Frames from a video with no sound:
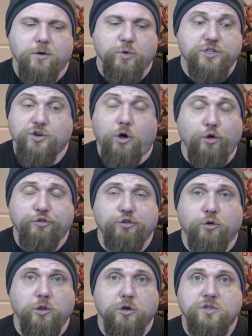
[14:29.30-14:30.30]
which
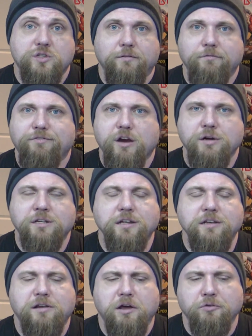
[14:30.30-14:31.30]
also looks very
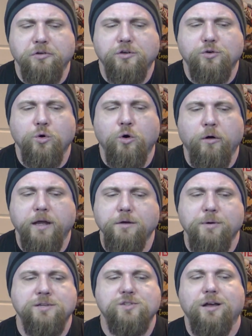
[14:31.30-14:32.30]
detailed and cool.
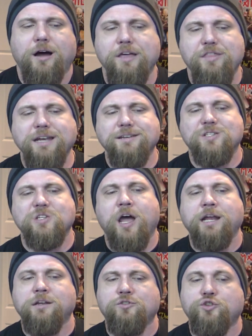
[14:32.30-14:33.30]
Anyways, I then
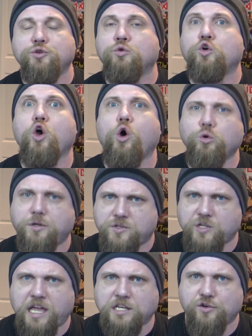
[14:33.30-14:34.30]
decided to go to
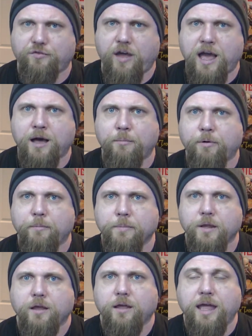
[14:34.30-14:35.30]
Sketchfab
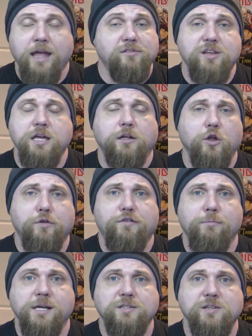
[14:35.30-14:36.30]
and take a look
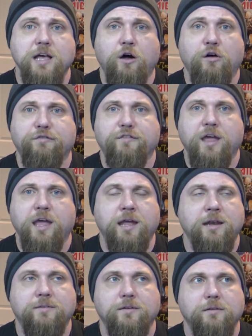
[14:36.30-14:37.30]
for myself
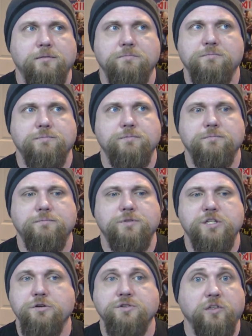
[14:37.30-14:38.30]
and
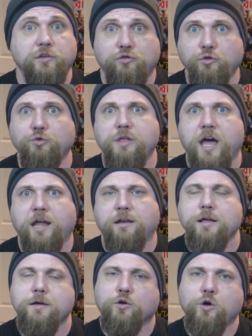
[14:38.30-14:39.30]
seriously do that.
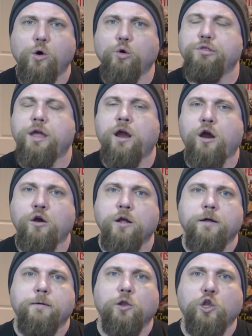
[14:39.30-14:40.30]
Go there,
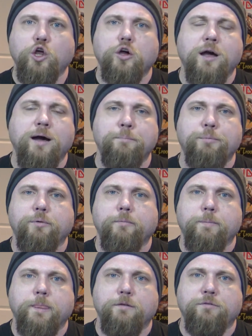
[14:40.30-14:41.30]
look up
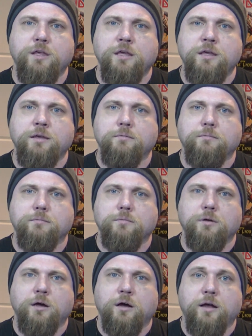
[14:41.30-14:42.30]
the
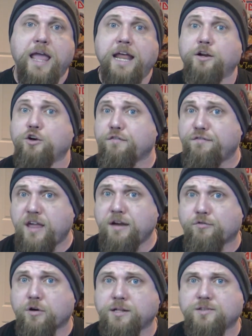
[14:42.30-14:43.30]
uh, editor
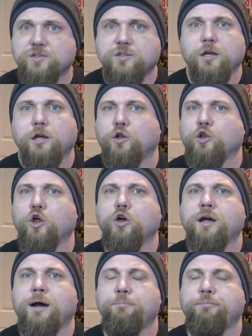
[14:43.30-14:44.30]
favorites,
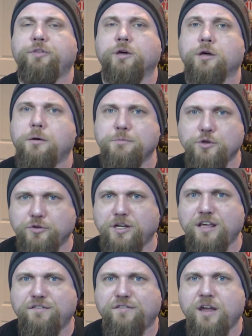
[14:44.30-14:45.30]
look up the
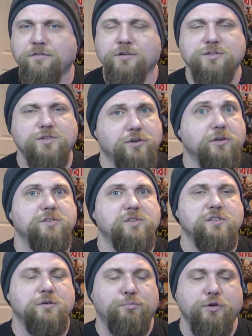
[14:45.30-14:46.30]
community favorites, and you're going to
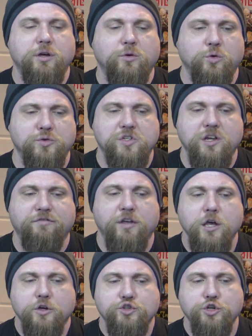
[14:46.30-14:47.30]
see some pretty cool stuff.
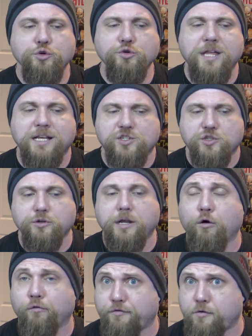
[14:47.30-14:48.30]
Two that stood
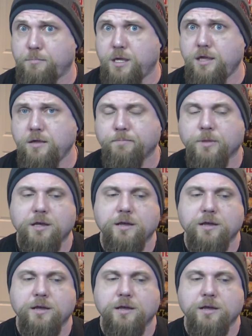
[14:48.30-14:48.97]
out for me